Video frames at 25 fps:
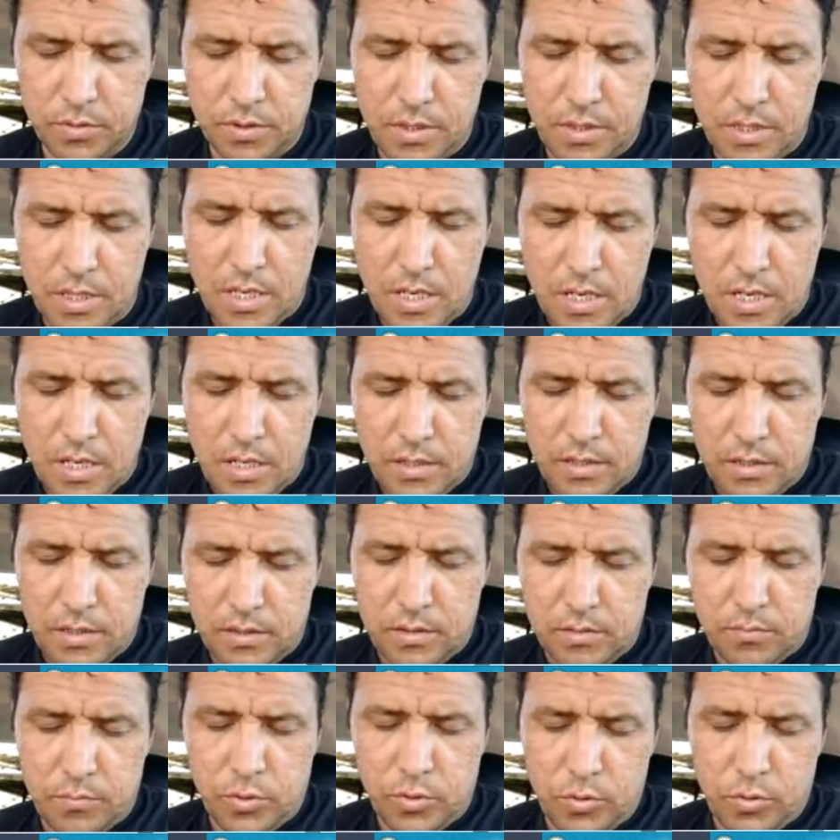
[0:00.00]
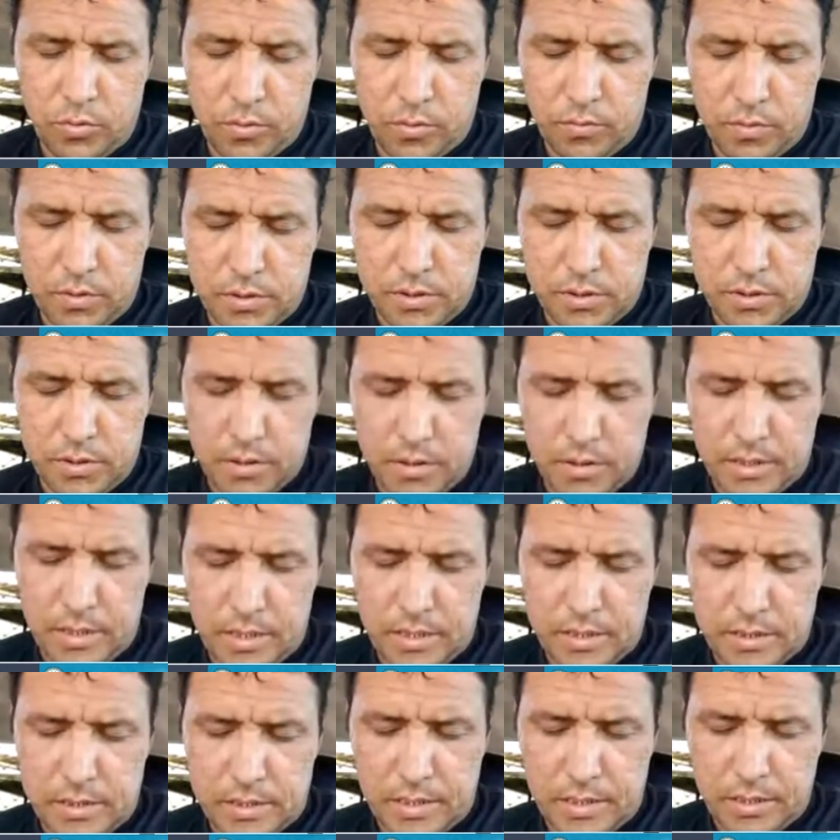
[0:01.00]
And Mona, Okchungda,
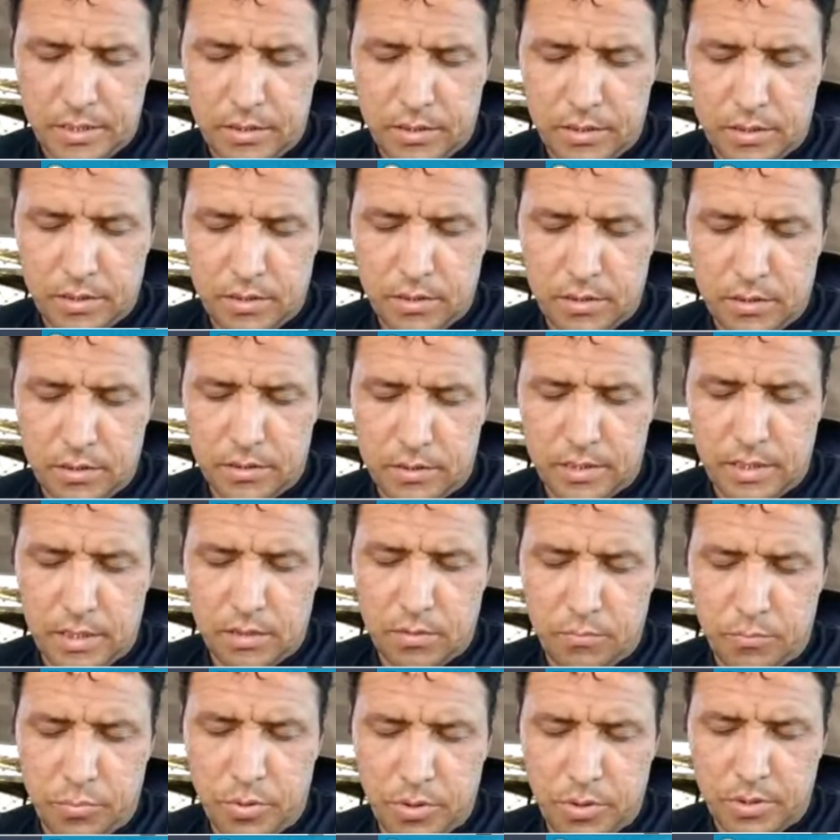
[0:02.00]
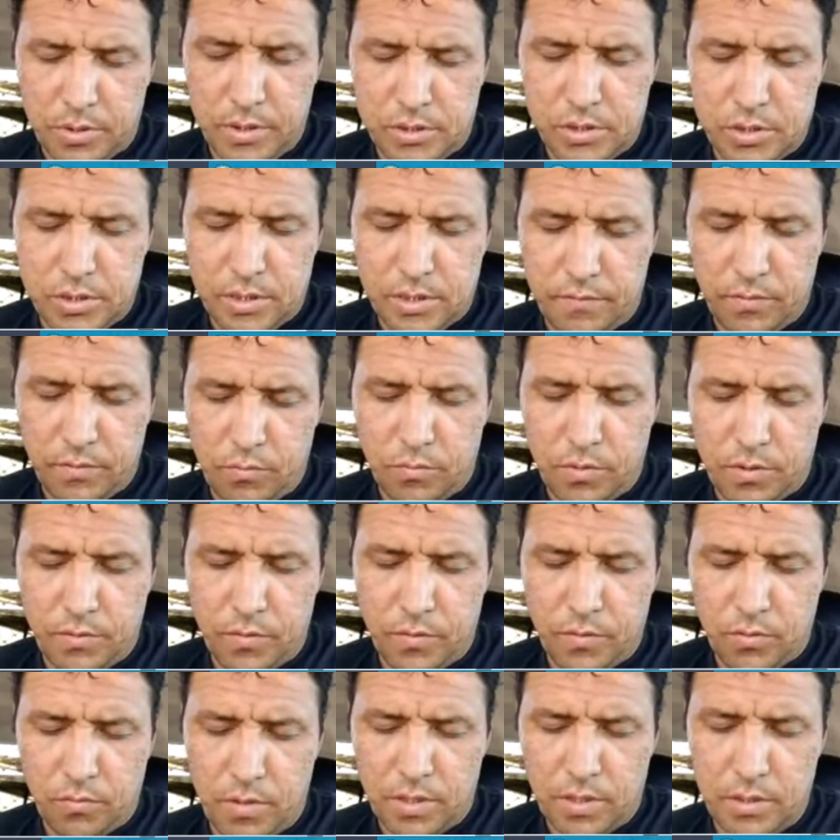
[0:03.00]
ask that you could look down upon each and every one of
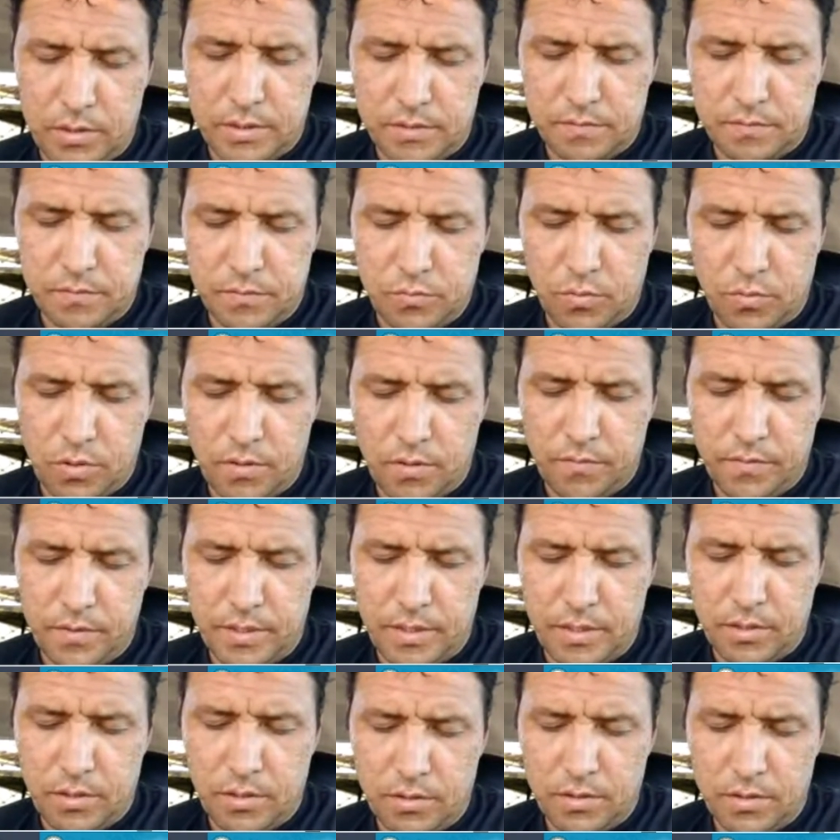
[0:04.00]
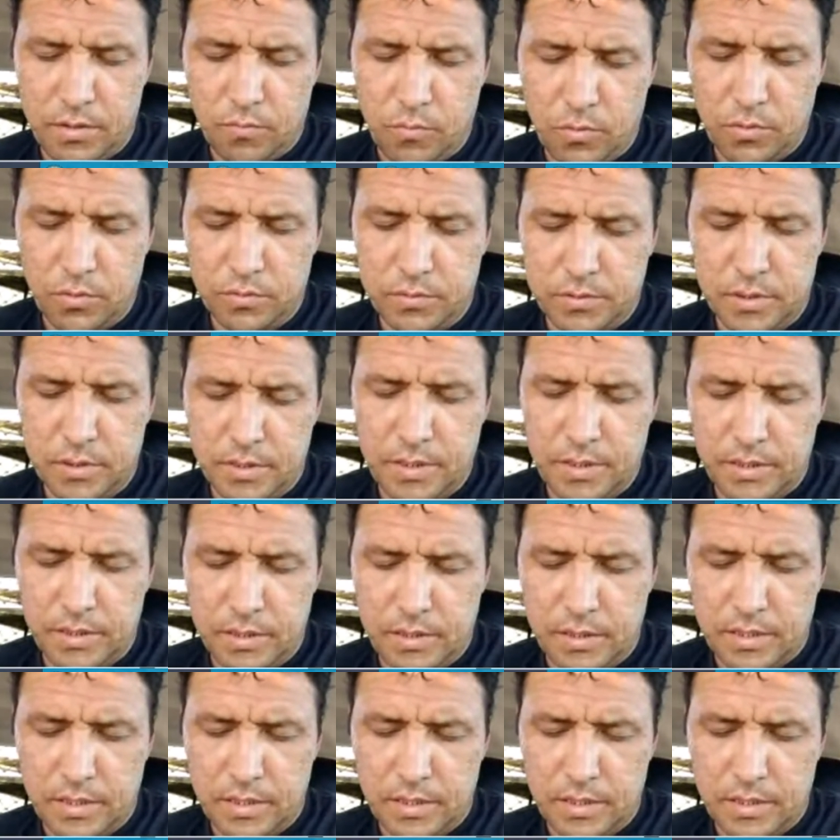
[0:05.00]
our relatives, wherever they are in the world today.